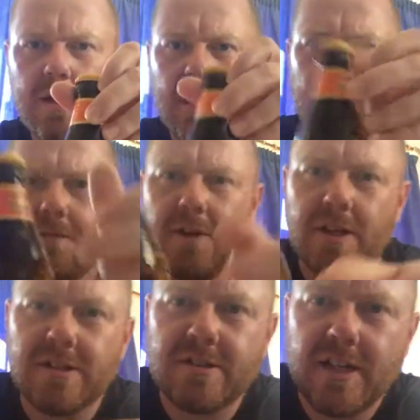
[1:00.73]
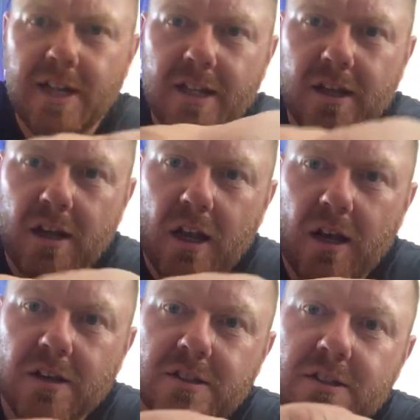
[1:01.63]
I don't know if you can see it in the
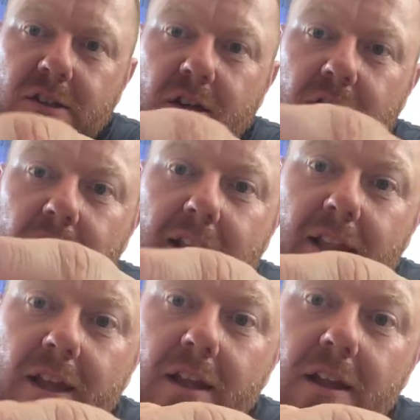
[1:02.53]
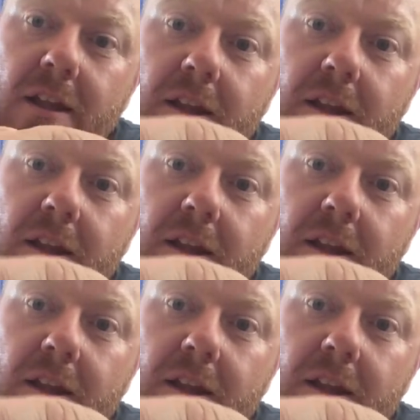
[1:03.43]
glass. It's got like the